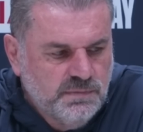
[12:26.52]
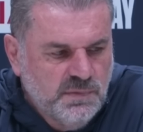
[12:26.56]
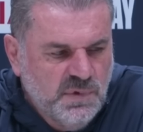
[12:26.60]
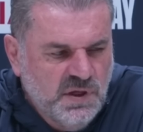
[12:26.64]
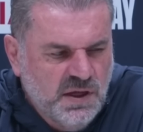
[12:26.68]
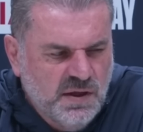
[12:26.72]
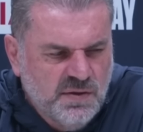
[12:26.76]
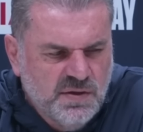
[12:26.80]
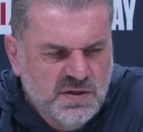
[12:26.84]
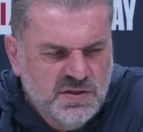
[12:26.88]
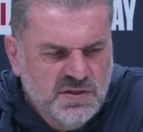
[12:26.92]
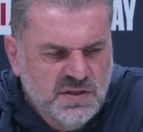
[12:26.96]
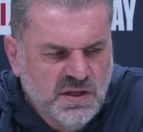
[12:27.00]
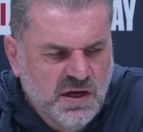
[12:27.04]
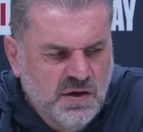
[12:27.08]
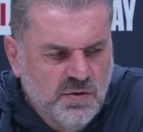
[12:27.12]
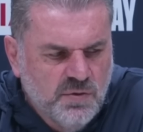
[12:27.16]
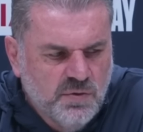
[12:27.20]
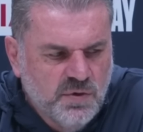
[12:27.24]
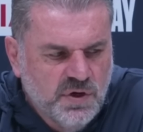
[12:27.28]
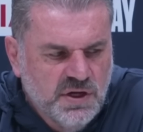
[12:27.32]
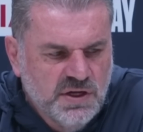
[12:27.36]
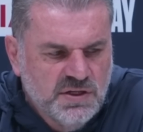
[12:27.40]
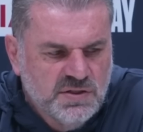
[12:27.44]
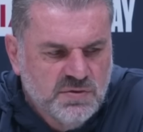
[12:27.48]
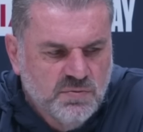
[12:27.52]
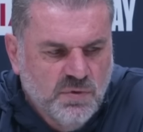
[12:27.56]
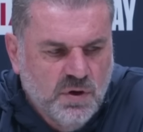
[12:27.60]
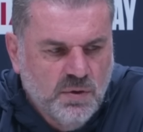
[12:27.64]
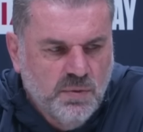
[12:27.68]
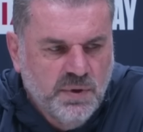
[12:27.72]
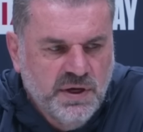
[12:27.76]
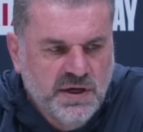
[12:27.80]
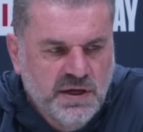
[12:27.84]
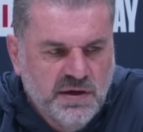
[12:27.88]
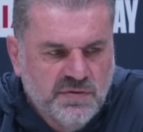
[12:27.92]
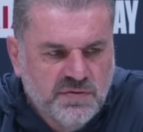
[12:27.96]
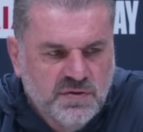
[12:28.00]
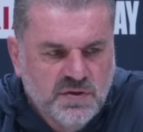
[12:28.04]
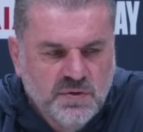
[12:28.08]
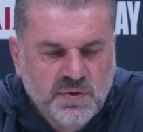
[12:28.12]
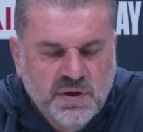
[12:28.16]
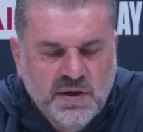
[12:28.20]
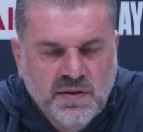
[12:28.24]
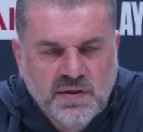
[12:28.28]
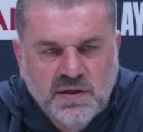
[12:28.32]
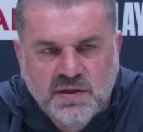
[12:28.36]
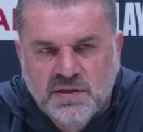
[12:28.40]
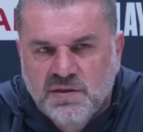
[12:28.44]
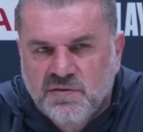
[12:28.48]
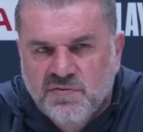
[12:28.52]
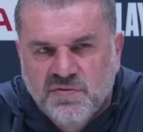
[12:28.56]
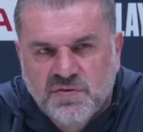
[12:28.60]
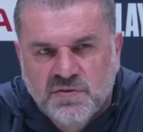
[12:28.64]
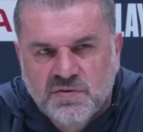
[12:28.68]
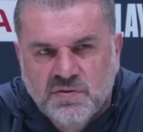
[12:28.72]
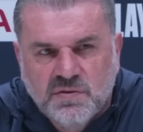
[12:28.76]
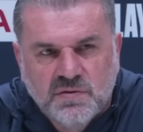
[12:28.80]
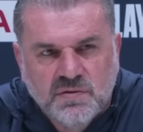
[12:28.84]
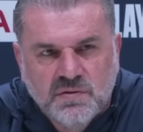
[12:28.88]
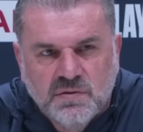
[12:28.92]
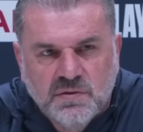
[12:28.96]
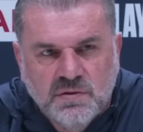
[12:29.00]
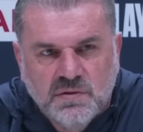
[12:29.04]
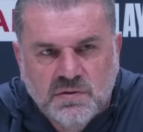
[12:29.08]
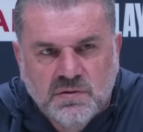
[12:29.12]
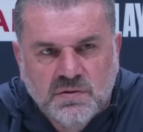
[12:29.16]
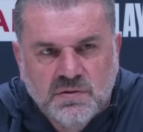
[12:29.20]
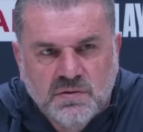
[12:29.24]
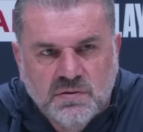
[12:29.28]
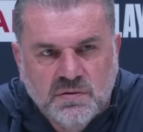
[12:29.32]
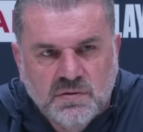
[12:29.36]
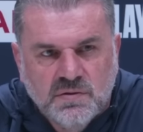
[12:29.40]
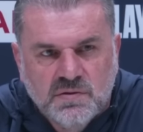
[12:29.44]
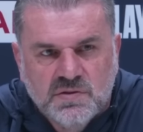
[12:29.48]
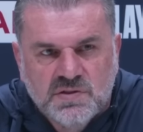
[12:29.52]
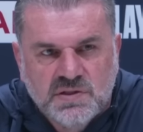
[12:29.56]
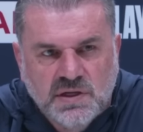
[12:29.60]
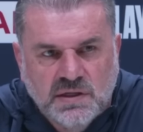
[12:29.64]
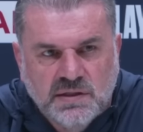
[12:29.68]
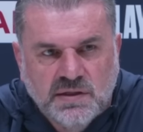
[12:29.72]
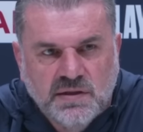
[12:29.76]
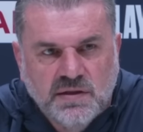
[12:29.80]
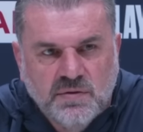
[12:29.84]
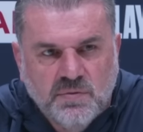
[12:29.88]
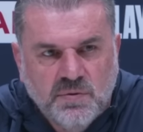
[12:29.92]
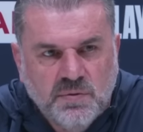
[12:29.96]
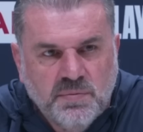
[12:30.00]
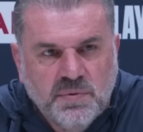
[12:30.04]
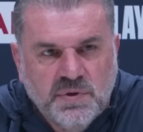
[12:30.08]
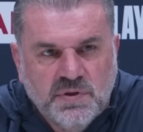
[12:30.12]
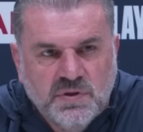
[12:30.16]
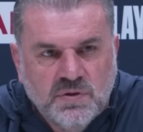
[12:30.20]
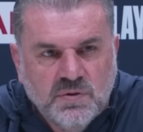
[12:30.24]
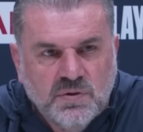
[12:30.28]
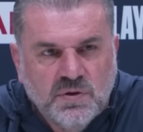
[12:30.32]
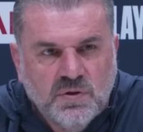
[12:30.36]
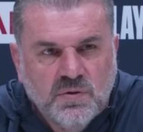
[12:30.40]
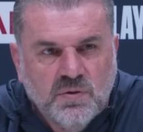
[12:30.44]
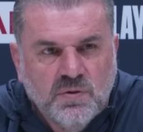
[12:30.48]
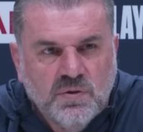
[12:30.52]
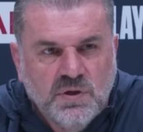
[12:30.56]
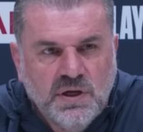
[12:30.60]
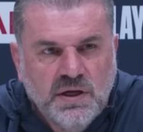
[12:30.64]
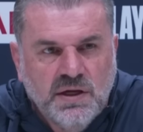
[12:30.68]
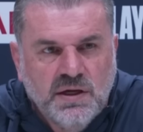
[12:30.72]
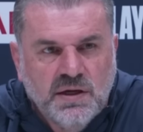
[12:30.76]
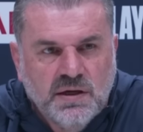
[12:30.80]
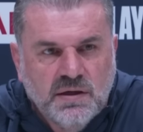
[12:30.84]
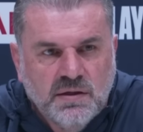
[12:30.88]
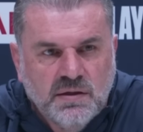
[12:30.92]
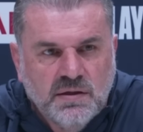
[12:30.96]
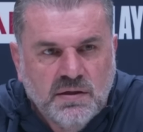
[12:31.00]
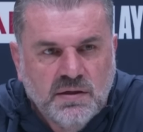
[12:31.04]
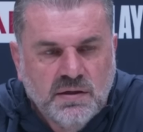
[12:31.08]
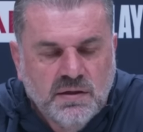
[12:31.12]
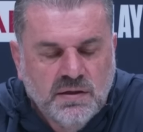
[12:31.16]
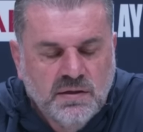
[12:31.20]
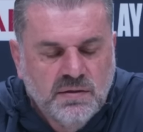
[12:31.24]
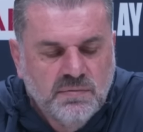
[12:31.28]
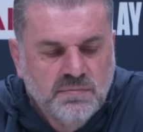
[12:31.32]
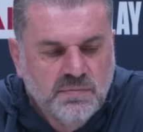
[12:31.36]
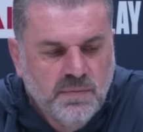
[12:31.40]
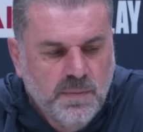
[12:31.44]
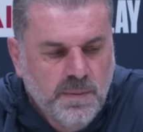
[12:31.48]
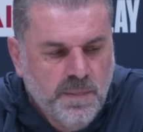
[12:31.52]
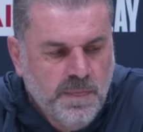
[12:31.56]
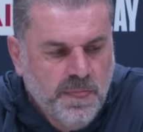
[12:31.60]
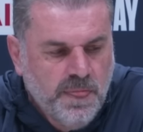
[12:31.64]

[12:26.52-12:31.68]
yeah, there's no reason why we have to do anything different on, on Sunday that we've been doing all year. Um,